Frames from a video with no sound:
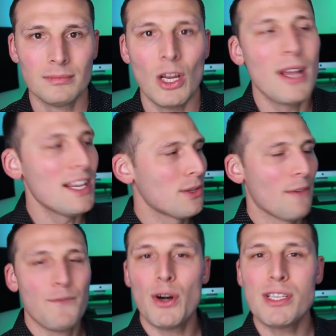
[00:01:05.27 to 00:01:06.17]
Okay, so the
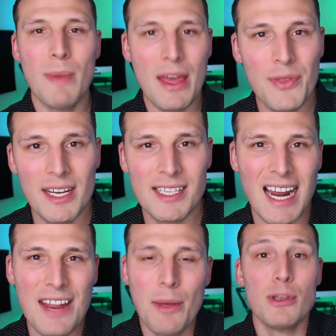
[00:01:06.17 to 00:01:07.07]
first method is
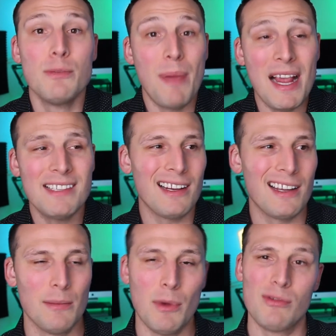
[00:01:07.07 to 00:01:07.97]
kind of the most basic
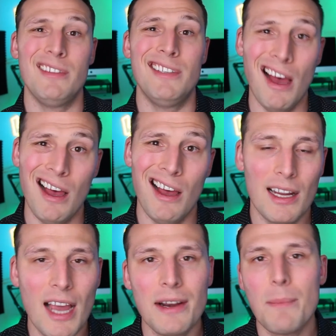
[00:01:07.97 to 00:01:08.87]
and the most
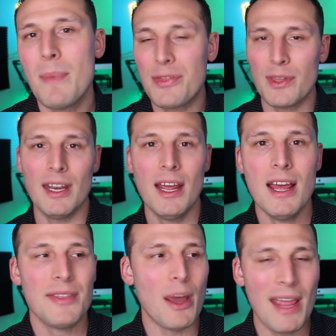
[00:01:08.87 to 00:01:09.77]
kind of method
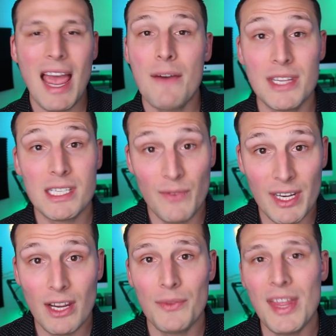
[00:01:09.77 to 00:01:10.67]
that we have in this
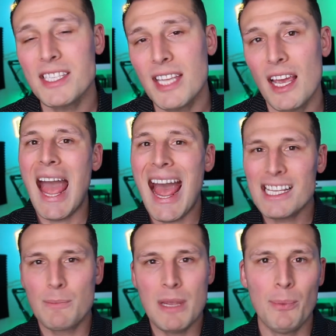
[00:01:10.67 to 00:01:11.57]
video, and that's to
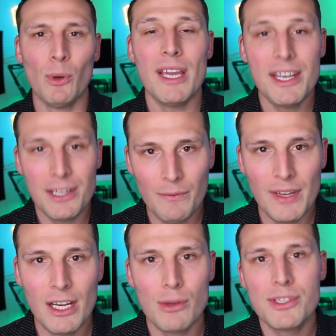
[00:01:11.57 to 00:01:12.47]
ask people in your
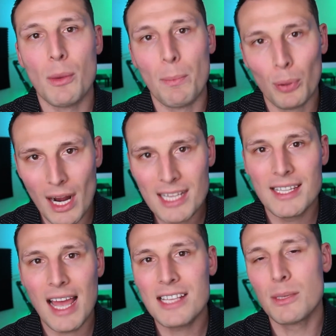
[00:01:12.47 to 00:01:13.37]
videos to press
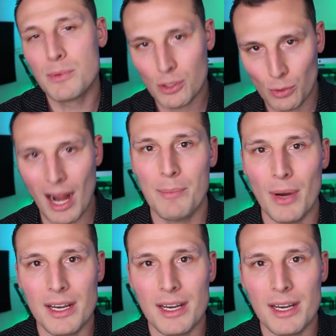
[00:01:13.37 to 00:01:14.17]
that subscribe button.